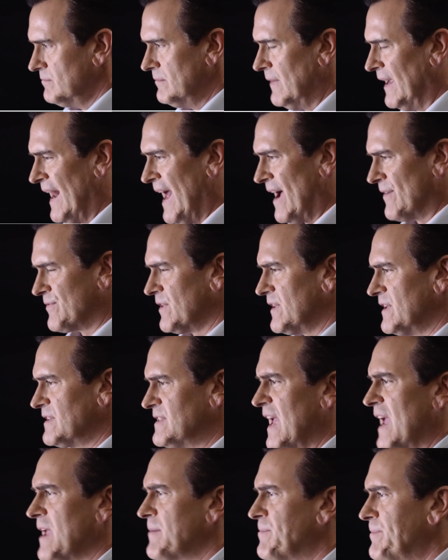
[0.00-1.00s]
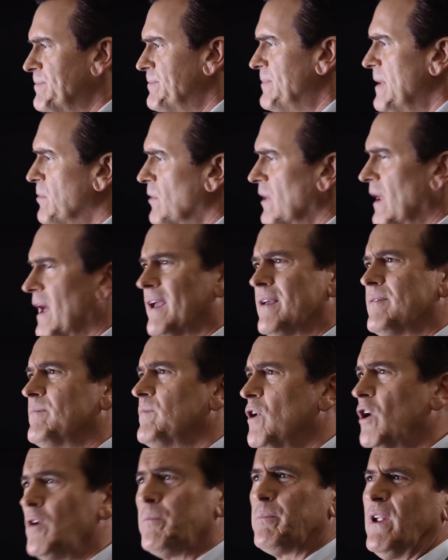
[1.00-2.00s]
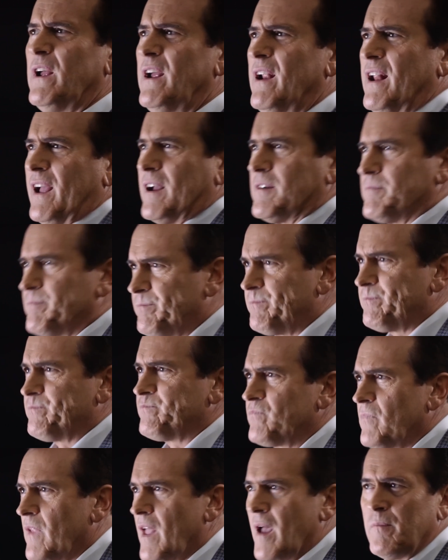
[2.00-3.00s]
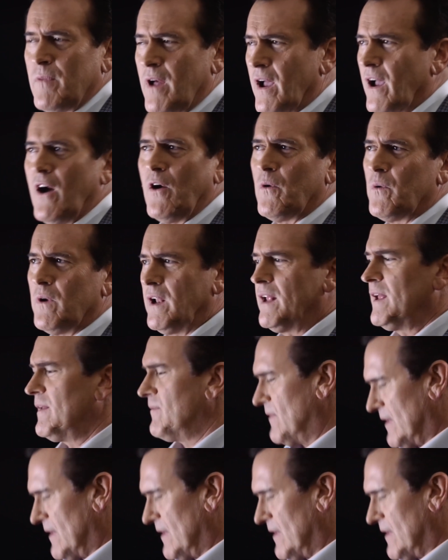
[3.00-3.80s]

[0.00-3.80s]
And after the take, people were like, "You're bleeding." I'm like, "Oh, really?"